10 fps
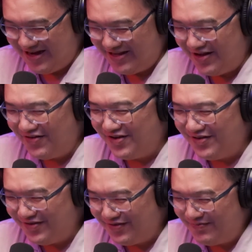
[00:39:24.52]
Now you're
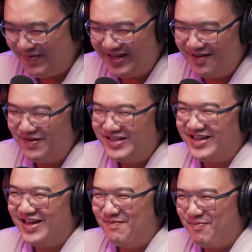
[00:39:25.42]
making
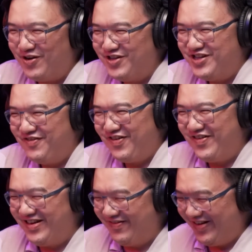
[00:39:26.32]
basically an apology for
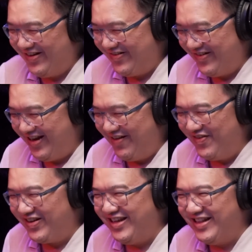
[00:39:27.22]
what you're going to name
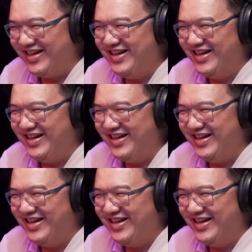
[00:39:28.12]
your kid.